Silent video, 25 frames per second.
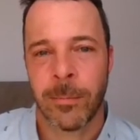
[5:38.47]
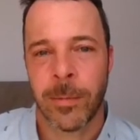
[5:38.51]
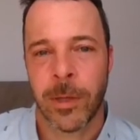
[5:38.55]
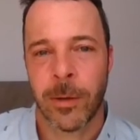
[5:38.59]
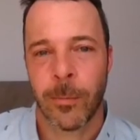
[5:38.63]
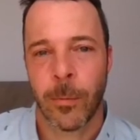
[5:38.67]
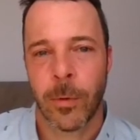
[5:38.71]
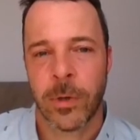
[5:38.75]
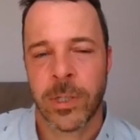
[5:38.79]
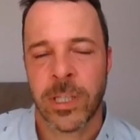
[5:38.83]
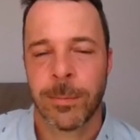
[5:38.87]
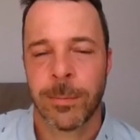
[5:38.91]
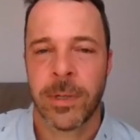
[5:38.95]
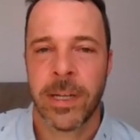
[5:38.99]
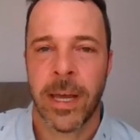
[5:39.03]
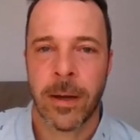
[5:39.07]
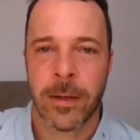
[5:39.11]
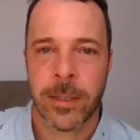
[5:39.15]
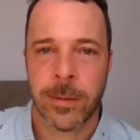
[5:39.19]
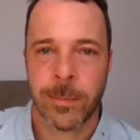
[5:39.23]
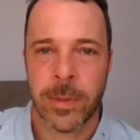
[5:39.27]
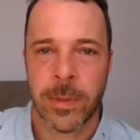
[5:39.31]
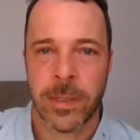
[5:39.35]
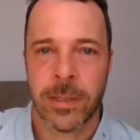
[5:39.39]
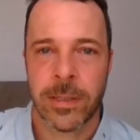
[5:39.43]
there were some
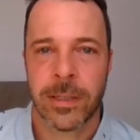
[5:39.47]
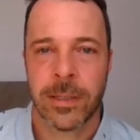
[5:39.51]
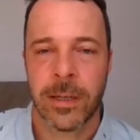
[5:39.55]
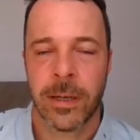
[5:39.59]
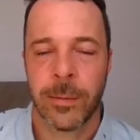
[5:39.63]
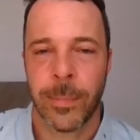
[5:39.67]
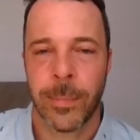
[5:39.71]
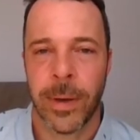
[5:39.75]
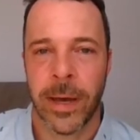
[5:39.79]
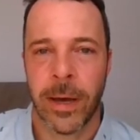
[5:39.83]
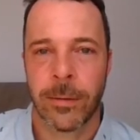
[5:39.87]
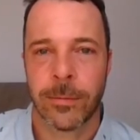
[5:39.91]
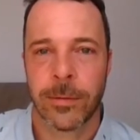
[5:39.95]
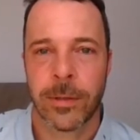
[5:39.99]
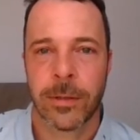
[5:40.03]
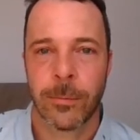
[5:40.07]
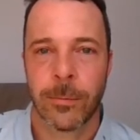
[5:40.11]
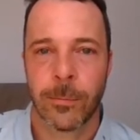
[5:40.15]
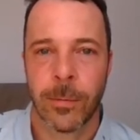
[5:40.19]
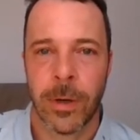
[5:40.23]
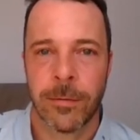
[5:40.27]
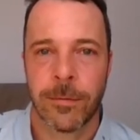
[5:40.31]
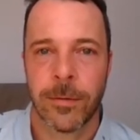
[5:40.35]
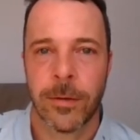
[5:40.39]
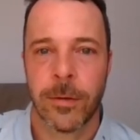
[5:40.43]
announcements about
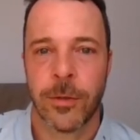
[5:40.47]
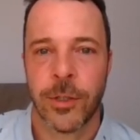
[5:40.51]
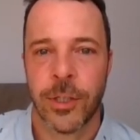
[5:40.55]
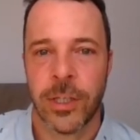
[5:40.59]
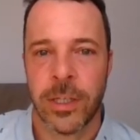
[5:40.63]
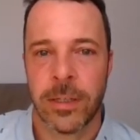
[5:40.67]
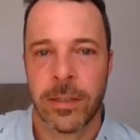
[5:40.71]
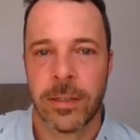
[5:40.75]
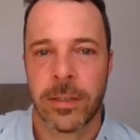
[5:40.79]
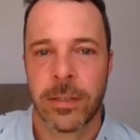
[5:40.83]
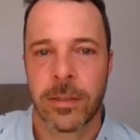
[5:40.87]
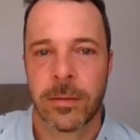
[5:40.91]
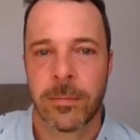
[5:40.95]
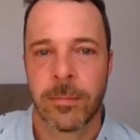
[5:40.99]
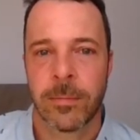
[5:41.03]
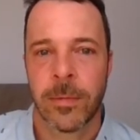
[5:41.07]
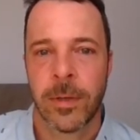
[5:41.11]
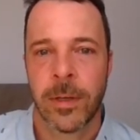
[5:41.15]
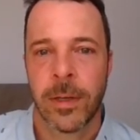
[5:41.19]
refugees.